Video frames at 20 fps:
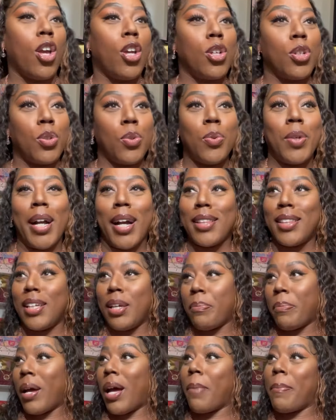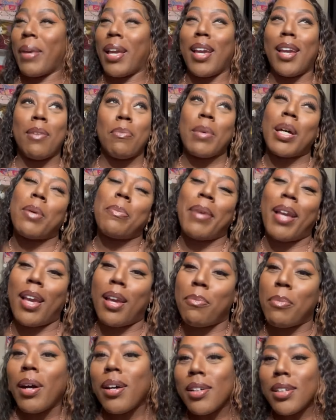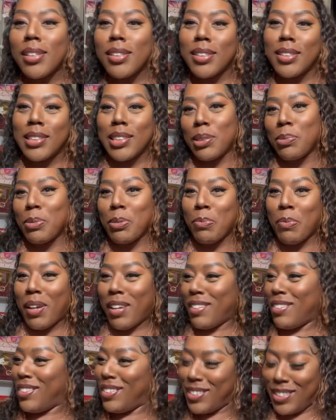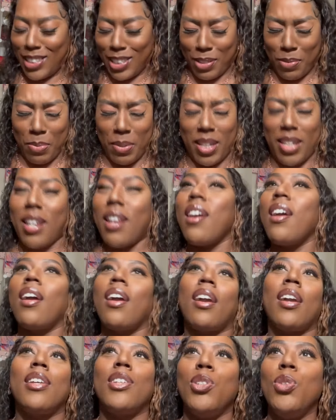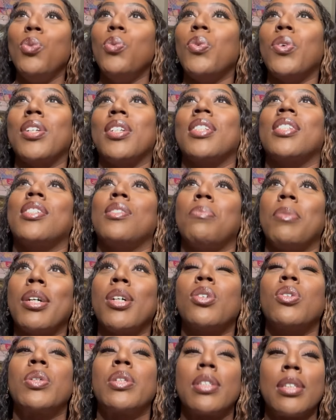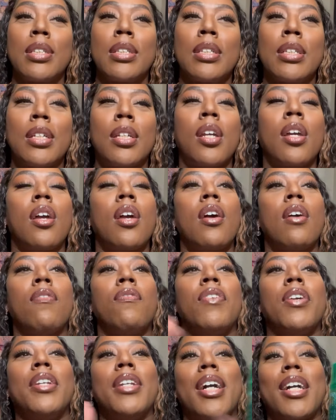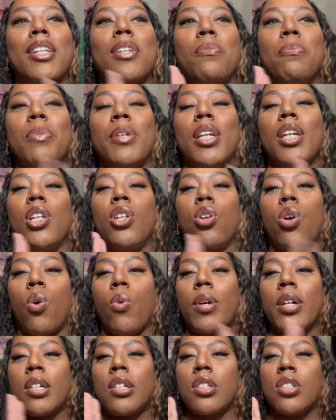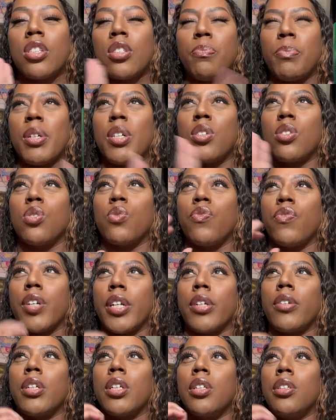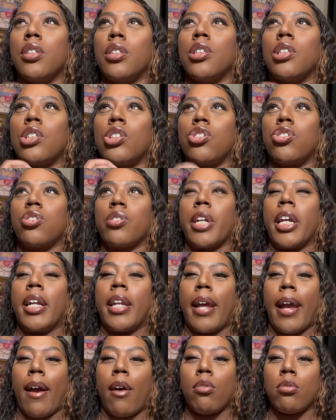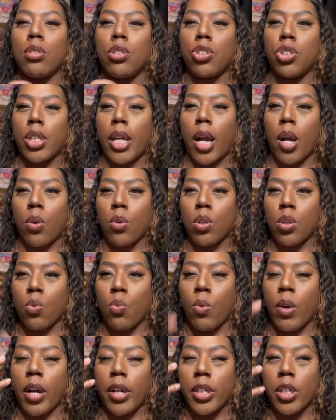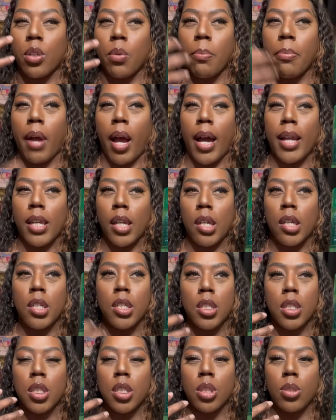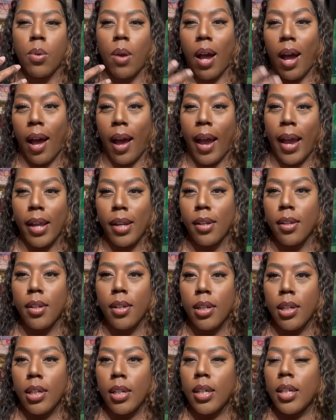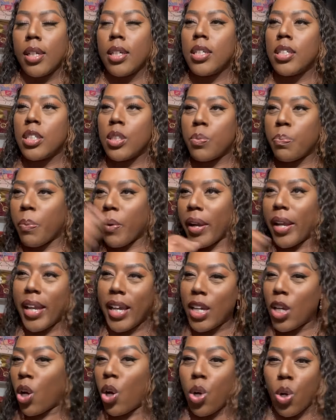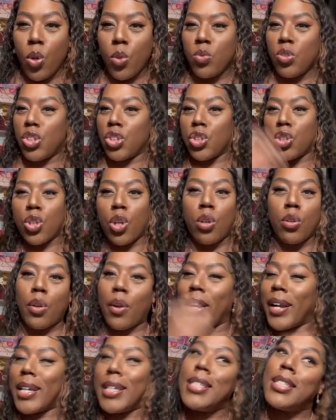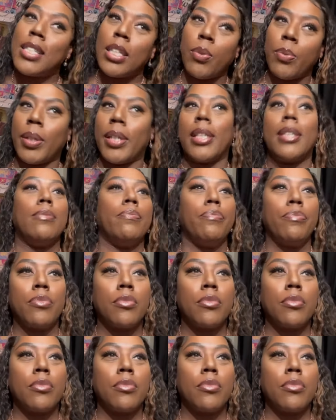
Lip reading: You got that my husband. And you want to smell good. Vanilla Bean Noel smells very good straight out the shower while your body is still hot. spray it on, just go crazy with it.